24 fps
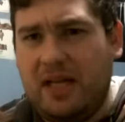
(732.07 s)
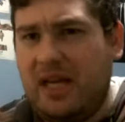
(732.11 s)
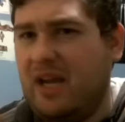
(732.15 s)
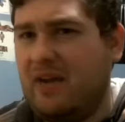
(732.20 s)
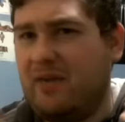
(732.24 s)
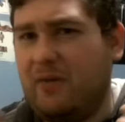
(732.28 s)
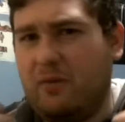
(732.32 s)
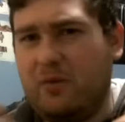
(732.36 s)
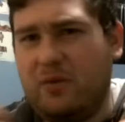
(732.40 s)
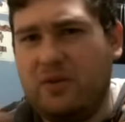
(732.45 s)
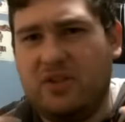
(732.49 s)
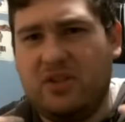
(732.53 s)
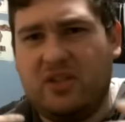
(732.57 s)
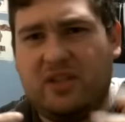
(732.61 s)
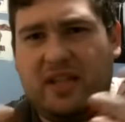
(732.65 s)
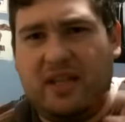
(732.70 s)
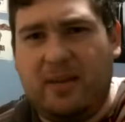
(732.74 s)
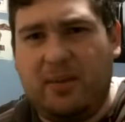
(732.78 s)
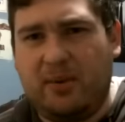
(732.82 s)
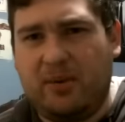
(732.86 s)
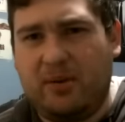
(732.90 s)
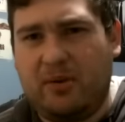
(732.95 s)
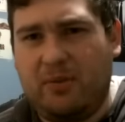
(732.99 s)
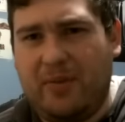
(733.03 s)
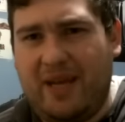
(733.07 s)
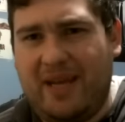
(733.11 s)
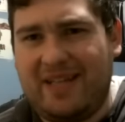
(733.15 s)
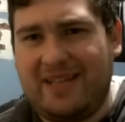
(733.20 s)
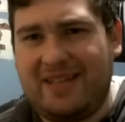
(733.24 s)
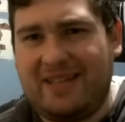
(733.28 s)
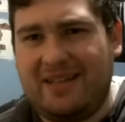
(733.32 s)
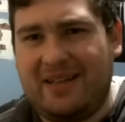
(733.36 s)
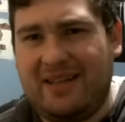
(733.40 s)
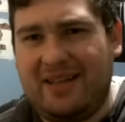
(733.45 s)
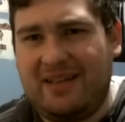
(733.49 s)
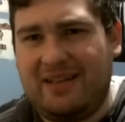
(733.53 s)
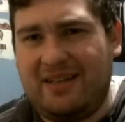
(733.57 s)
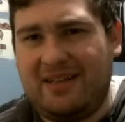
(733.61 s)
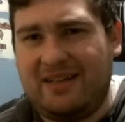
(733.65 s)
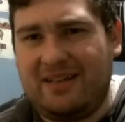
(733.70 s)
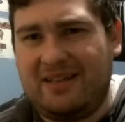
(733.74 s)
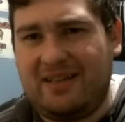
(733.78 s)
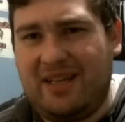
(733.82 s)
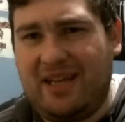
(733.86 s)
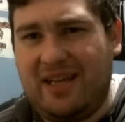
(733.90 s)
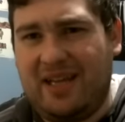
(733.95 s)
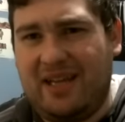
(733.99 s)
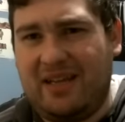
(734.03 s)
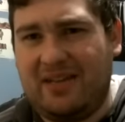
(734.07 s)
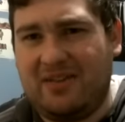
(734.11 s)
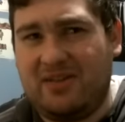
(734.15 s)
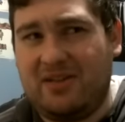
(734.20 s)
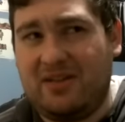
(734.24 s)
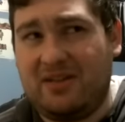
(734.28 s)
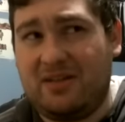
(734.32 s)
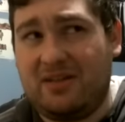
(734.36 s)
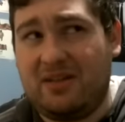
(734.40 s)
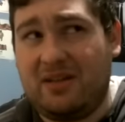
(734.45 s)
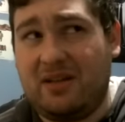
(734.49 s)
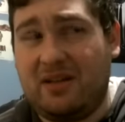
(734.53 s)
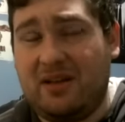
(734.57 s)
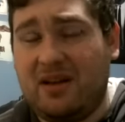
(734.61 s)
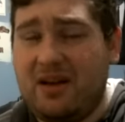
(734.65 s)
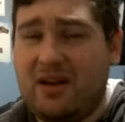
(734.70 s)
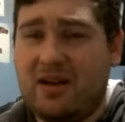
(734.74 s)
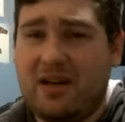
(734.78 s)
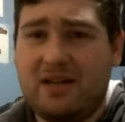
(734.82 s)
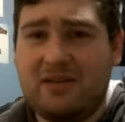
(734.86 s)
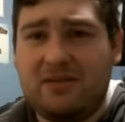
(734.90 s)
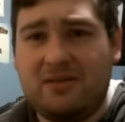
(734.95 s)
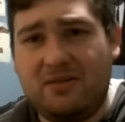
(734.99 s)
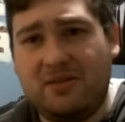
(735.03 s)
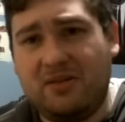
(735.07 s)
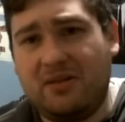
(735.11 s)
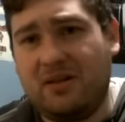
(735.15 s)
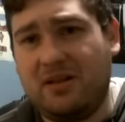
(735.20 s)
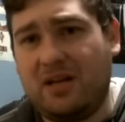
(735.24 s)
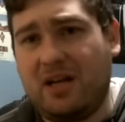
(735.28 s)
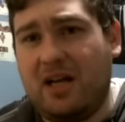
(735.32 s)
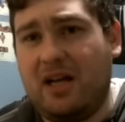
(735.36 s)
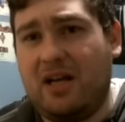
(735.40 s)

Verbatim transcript: Everyone just labeled her a mad scientist, and she's like, "All right, screw it.